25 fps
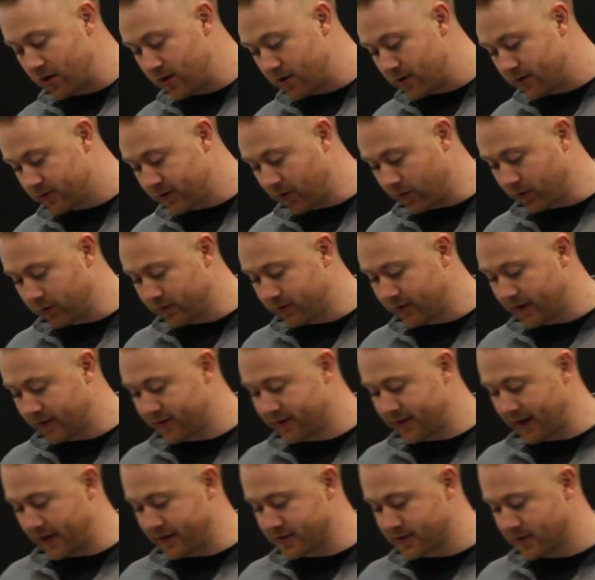So
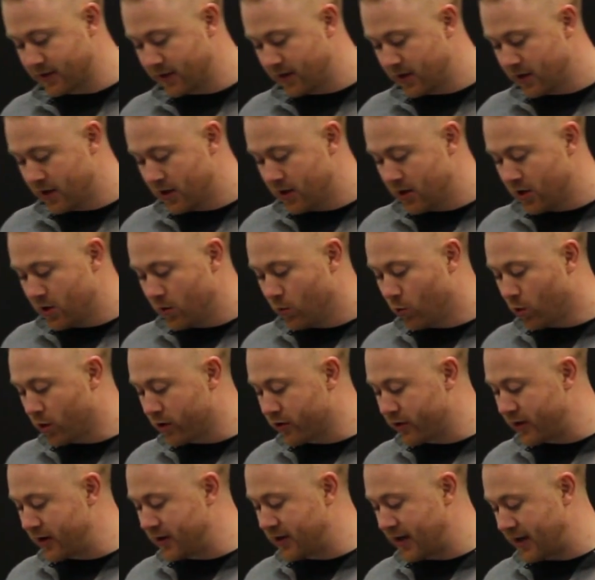that's that.
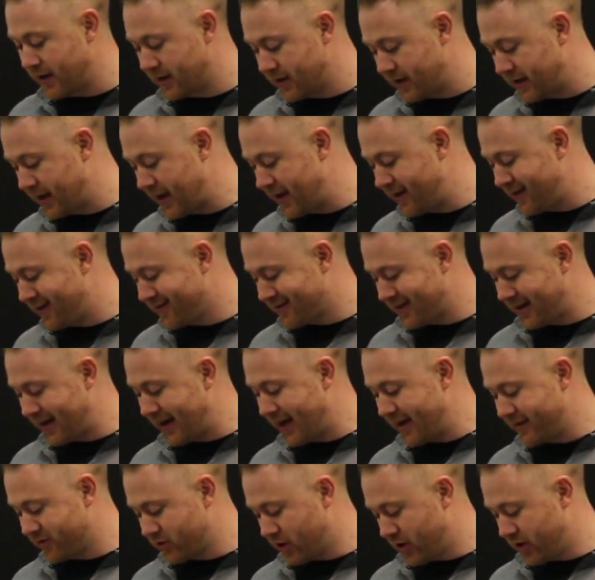Water intake. Again, these are
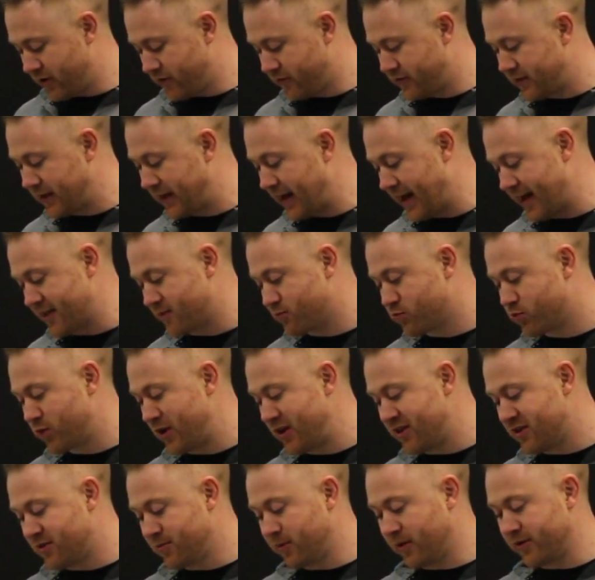the last
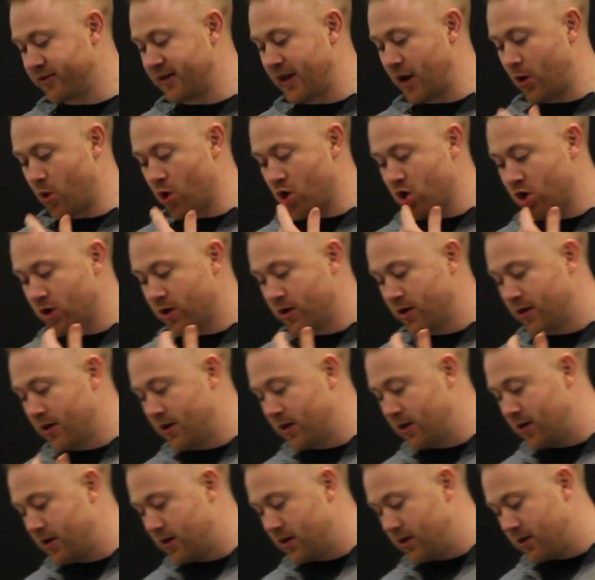principles now.
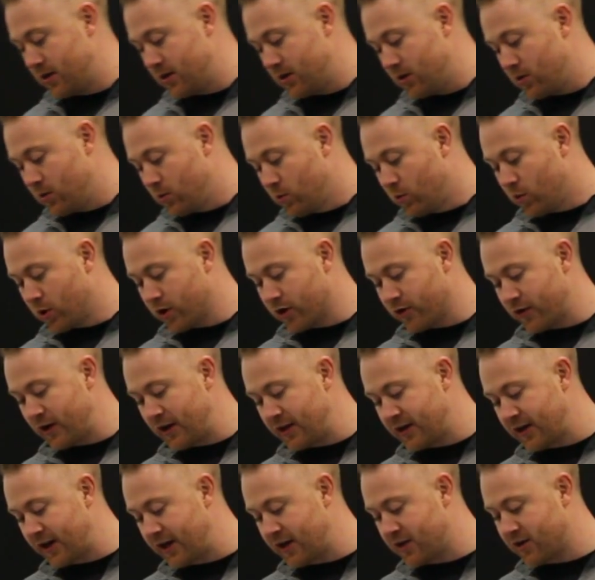Water
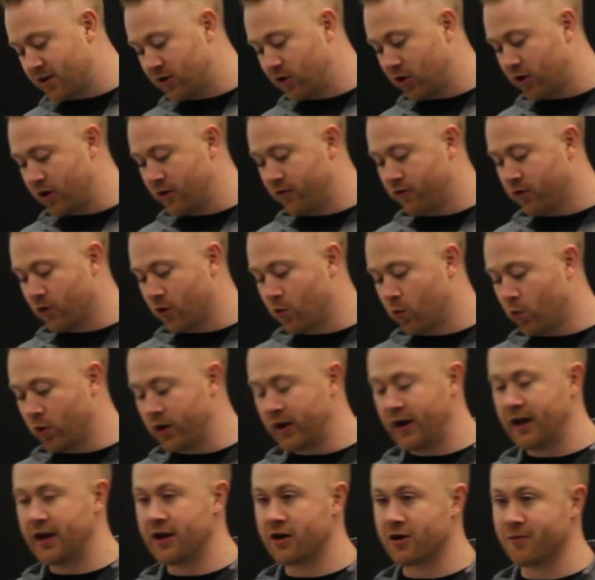intake, you're looking for
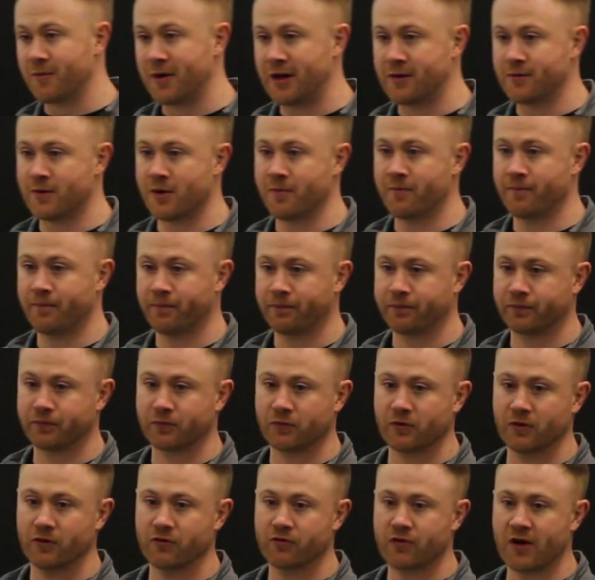1 litre minimum
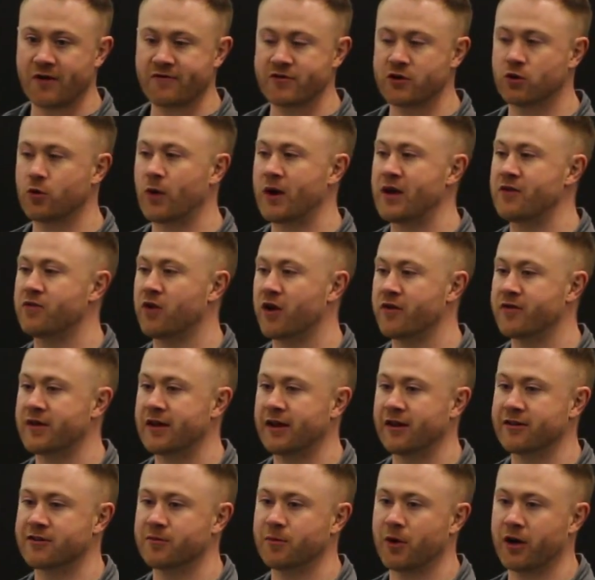for every 25
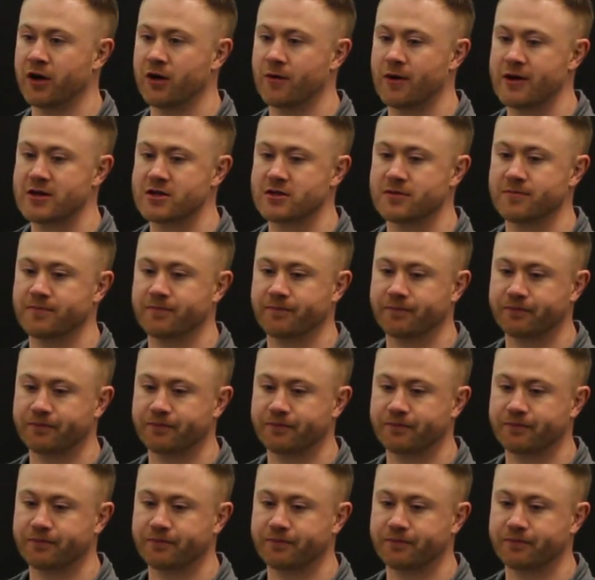kilos of body weight.